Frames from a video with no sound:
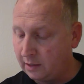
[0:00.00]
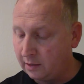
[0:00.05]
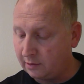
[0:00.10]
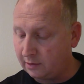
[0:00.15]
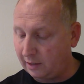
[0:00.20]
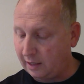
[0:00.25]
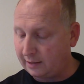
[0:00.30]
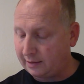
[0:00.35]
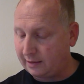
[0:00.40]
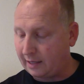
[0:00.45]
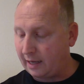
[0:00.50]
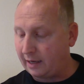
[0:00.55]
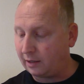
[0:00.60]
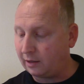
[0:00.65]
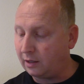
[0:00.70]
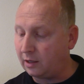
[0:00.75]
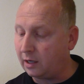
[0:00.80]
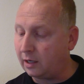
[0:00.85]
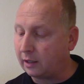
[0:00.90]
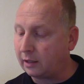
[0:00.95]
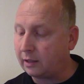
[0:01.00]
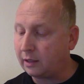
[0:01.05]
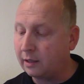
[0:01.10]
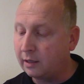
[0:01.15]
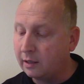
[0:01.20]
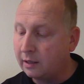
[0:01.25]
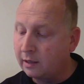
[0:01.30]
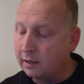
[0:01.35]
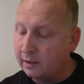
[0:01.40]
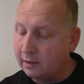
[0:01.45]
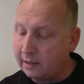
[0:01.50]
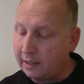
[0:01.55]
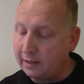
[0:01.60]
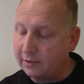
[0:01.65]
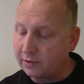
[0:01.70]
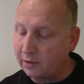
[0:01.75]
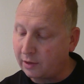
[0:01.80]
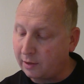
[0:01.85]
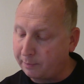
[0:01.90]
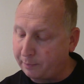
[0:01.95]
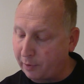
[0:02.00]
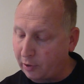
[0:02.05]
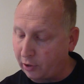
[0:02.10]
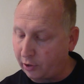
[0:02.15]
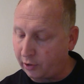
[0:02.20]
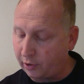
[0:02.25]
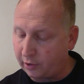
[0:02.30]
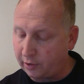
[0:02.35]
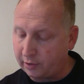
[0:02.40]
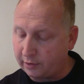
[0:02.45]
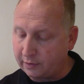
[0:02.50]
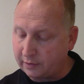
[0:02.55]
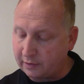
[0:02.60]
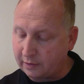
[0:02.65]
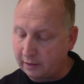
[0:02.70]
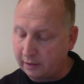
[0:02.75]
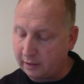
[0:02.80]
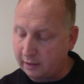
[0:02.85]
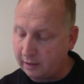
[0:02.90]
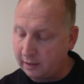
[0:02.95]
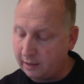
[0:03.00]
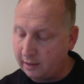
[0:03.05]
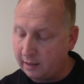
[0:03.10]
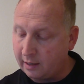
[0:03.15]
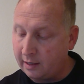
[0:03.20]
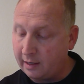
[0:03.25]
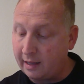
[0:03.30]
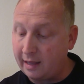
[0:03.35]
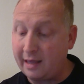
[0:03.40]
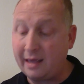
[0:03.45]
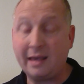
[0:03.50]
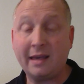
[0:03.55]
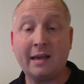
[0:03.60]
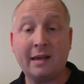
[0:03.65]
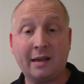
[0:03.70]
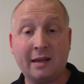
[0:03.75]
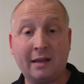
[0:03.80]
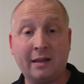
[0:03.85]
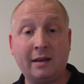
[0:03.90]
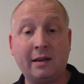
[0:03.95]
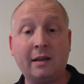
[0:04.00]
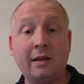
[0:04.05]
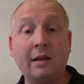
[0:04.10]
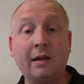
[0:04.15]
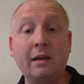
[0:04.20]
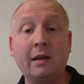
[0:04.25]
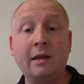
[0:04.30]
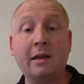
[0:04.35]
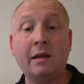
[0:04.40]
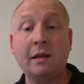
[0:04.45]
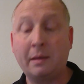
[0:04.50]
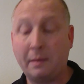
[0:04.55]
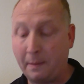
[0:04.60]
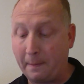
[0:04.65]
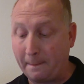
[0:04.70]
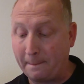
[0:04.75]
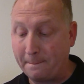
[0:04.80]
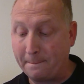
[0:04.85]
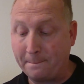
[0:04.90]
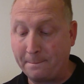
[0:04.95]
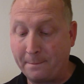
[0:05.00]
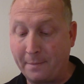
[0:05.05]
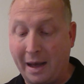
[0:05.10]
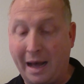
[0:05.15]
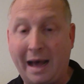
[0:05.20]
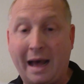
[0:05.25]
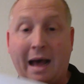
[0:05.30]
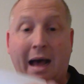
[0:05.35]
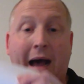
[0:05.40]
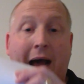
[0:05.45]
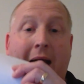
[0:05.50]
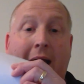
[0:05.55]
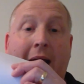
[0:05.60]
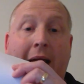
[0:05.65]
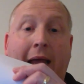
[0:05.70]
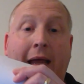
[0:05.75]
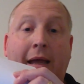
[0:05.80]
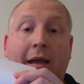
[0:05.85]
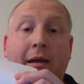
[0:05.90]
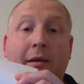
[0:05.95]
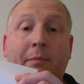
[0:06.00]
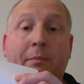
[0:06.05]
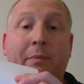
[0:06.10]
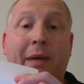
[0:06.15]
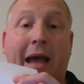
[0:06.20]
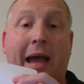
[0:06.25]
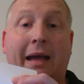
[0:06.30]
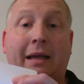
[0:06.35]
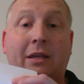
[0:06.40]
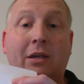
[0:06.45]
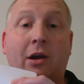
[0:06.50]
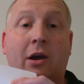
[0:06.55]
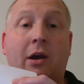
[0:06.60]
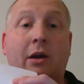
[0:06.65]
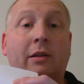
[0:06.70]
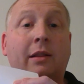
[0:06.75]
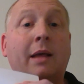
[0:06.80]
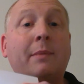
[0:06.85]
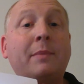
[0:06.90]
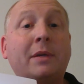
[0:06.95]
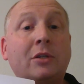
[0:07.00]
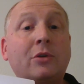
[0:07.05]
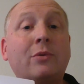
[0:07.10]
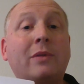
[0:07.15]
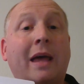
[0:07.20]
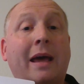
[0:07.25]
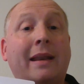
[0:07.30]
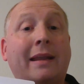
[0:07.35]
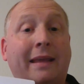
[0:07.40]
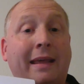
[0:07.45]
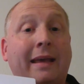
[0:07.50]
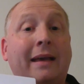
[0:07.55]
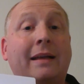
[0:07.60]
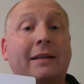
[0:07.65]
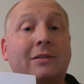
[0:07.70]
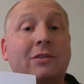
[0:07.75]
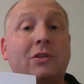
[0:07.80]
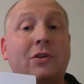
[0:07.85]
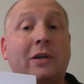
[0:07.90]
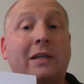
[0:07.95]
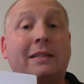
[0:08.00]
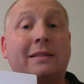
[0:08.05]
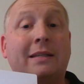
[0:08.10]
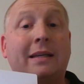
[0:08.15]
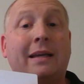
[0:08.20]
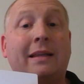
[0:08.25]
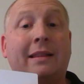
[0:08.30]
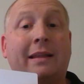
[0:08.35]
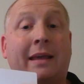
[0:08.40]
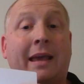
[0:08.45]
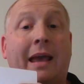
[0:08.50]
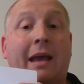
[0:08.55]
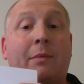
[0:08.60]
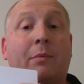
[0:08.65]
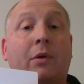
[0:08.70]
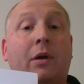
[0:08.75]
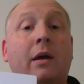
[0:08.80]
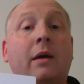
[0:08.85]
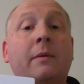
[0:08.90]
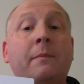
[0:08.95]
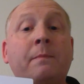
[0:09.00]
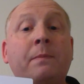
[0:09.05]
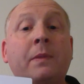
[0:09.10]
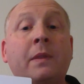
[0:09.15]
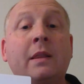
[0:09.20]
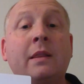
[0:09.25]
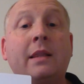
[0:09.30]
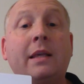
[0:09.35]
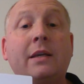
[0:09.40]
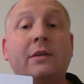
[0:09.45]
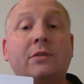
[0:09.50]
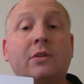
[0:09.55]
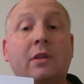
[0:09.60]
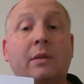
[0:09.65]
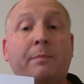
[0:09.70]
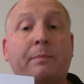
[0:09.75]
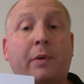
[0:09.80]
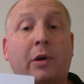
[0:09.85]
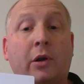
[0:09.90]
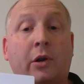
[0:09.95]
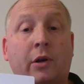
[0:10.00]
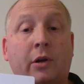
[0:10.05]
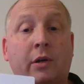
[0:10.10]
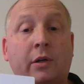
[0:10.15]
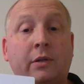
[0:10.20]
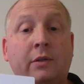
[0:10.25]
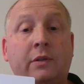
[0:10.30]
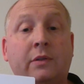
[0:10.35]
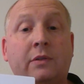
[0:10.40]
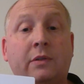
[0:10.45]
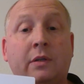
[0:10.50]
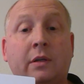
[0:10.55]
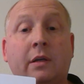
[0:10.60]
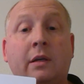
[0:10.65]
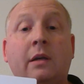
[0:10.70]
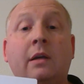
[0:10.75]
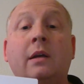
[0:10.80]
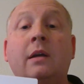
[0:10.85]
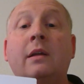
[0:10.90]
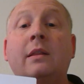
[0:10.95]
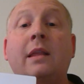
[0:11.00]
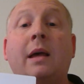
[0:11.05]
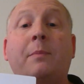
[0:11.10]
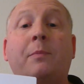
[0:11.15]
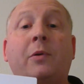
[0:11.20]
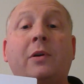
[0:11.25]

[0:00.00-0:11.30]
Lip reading: So let's take a look. These are the birds in my backyard. Let me do that again so you can see it in the camera. These are the birds that